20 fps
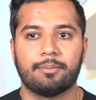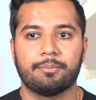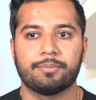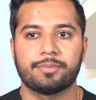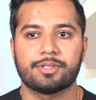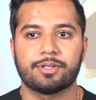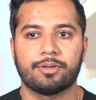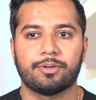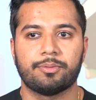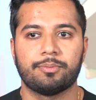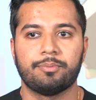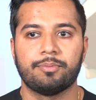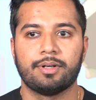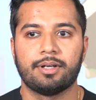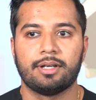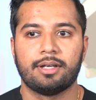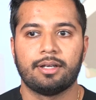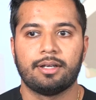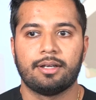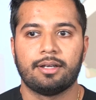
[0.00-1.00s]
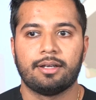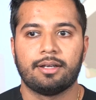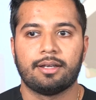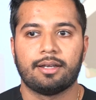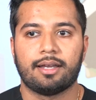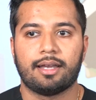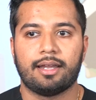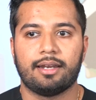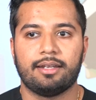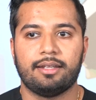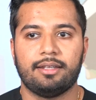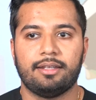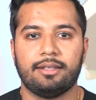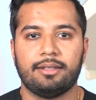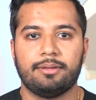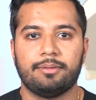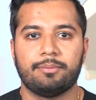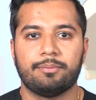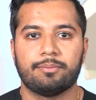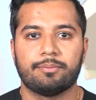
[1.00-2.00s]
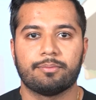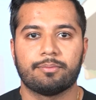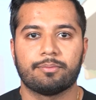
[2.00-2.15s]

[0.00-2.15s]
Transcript: So any